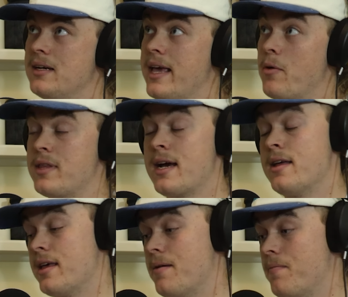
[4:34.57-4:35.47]

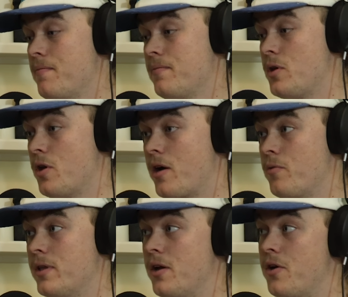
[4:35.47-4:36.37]
without them, I
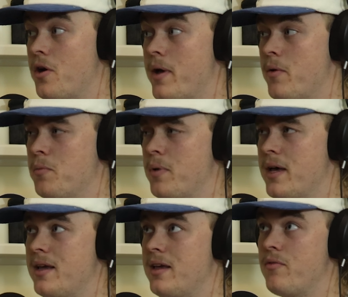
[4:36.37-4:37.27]
really don't know where we'd
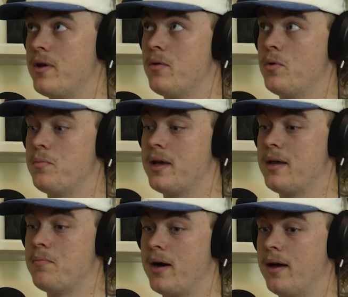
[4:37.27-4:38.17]
be if we would
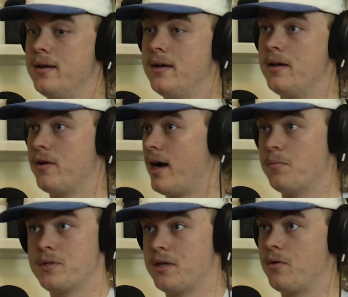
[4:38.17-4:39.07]
be. But you're
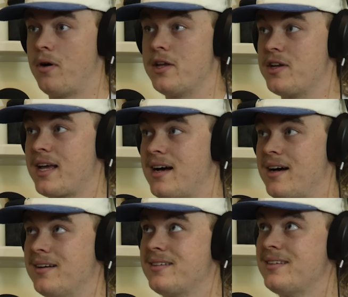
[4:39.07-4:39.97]
100% right. You
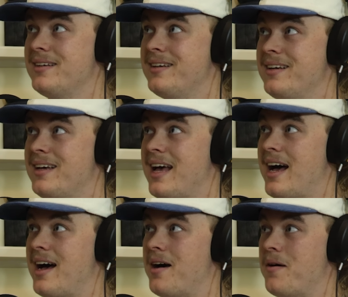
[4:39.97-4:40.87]
can't
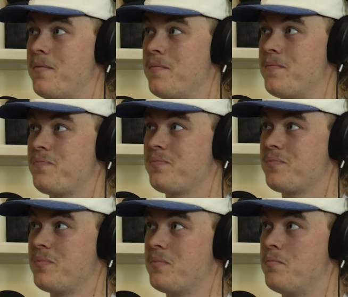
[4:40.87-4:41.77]

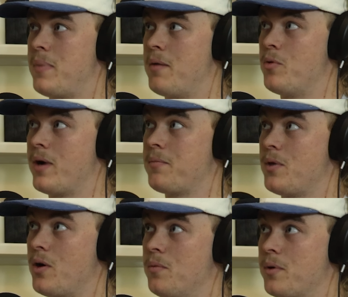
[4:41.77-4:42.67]
bubble wrap
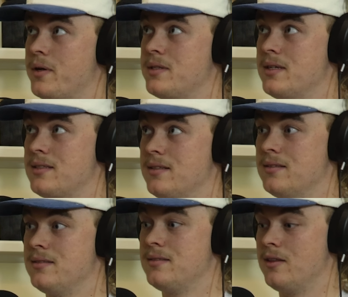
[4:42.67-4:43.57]
the whole process
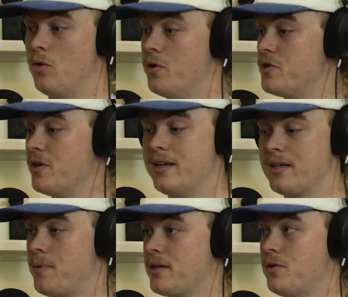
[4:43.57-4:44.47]
and launch it and
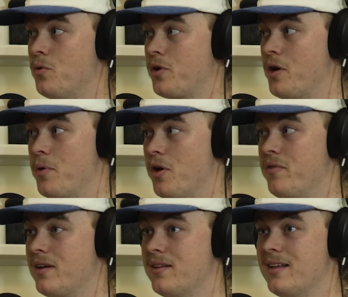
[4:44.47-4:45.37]
expect it all to go
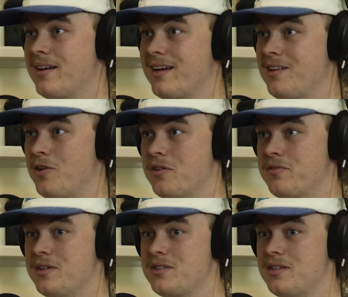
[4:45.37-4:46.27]
perfectly. Like, a lot
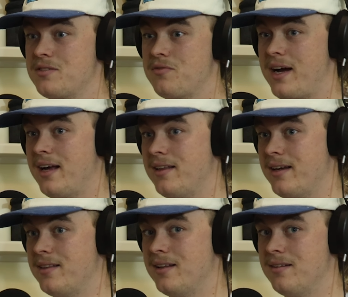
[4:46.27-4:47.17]
of it's just
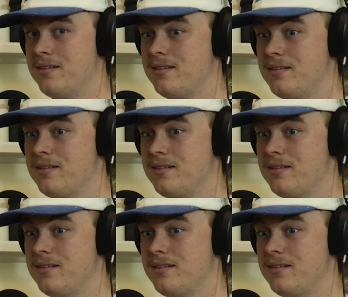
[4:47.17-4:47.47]
failing and then